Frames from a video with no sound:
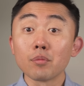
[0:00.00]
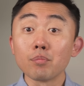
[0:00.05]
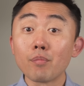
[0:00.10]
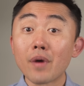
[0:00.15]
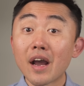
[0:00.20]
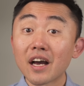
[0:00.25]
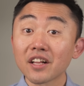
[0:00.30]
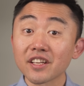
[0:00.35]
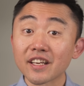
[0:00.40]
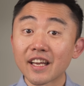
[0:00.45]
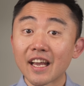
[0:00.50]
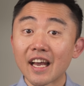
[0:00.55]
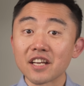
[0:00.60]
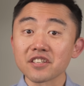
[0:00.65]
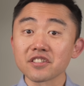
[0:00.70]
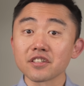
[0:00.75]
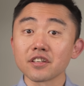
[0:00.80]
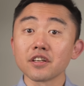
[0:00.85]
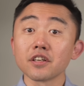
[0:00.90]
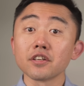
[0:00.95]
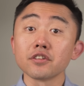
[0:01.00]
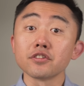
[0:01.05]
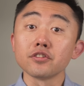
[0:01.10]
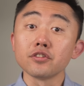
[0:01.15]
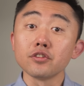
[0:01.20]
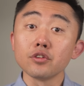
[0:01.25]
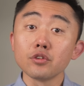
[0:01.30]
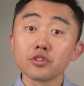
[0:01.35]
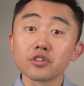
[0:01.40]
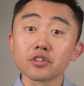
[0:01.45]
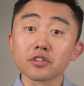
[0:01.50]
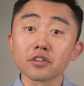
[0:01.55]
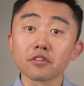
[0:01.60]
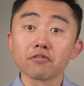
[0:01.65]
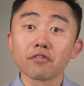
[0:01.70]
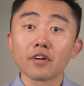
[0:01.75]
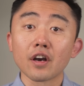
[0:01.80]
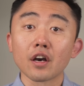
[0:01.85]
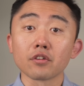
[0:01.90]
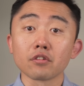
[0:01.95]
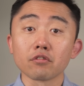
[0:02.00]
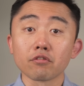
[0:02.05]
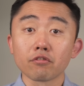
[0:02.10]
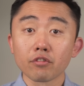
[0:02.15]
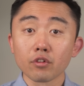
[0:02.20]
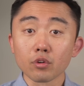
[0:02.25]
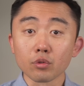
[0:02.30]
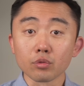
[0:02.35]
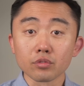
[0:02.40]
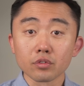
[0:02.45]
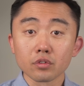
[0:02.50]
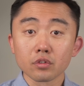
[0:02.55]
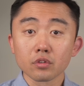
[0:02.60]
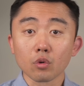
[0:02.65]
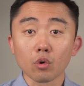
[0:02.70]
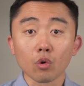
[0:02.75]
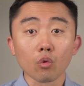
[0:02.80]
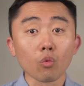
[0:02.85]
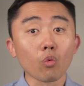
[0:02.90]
malic acid is usually found in fruit or